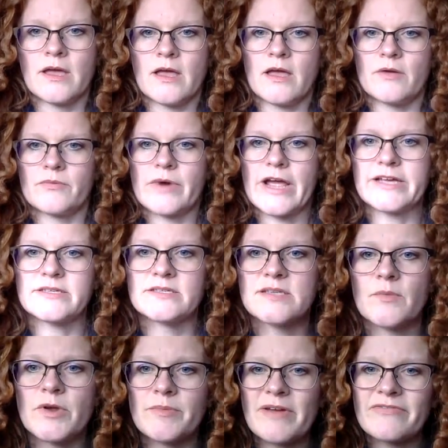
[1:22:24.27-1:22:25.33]
All right.
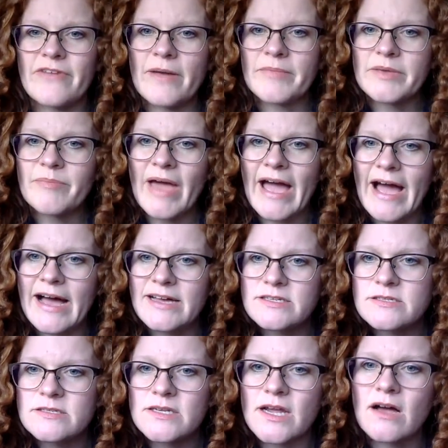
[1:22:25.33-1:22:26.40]
Someone in my family
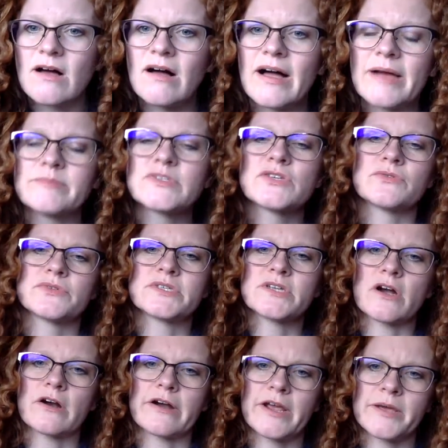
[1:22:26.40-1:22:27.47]
passed. Oh, I'm so
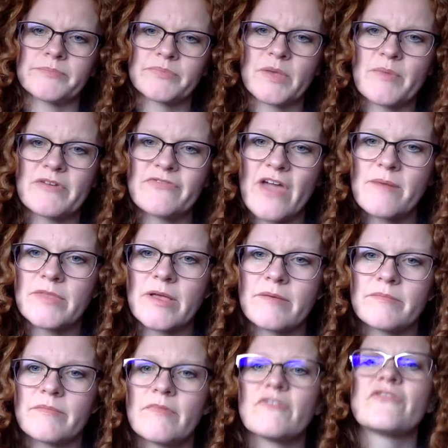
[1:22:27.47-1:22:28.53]
sorry. My
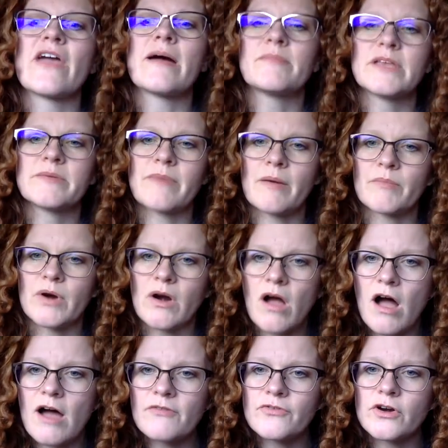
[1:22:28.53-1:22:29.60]
family family member
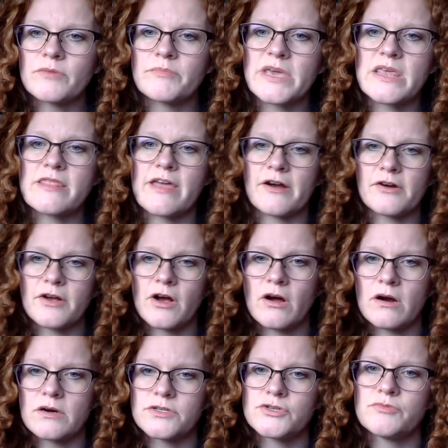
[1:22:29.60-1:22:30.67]
offered me their
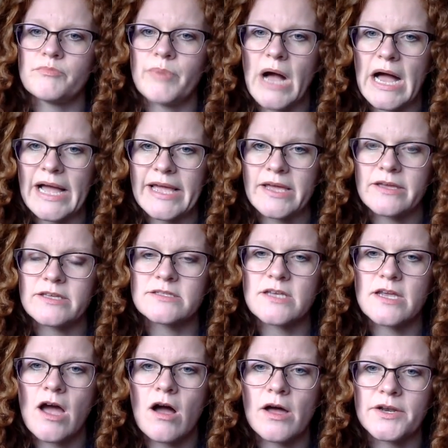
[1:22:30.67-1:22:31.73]
car to buy. It's a
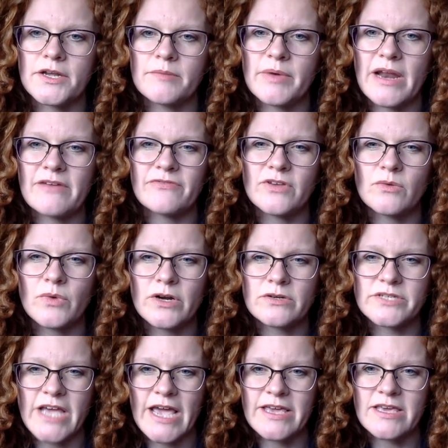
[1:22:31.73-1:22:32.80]
Honda, but I feel weird
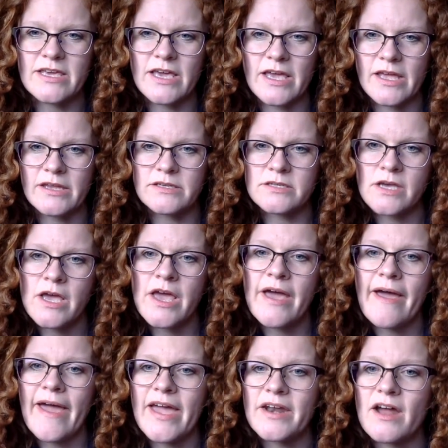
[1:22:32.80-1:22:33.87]
taking it.
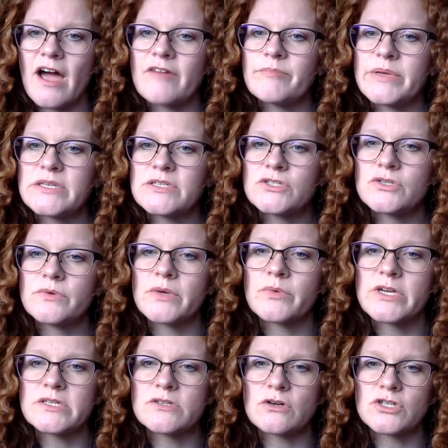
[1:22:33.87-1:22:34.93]
And I've been doing
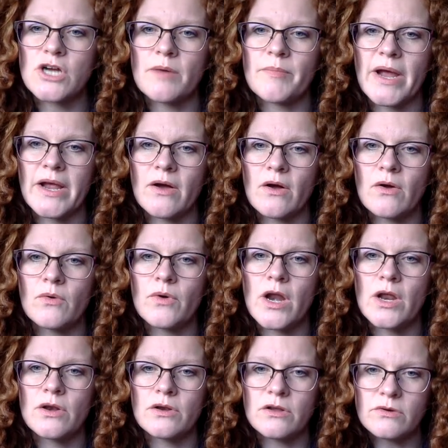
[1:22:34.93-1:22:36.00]
research on my
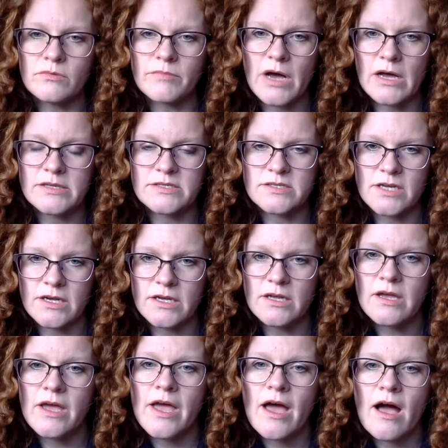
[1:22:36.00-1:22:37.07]
own new Mazda
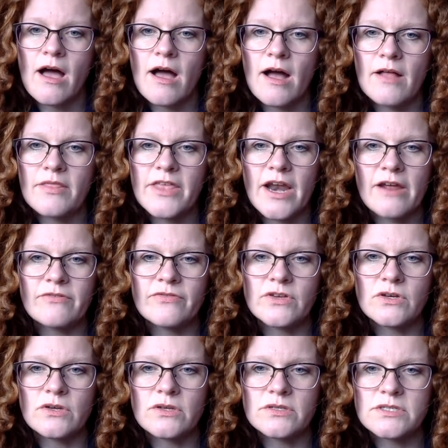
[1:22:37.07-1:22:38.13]
uh, that I
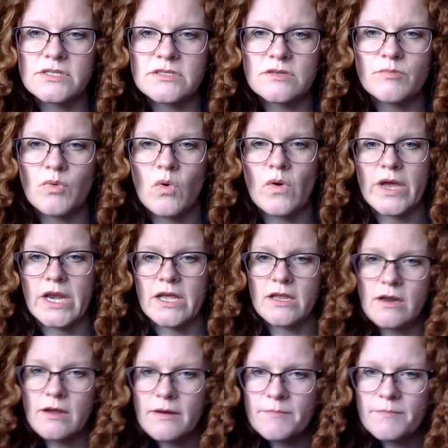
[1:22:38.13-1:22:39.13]
feel disappointed.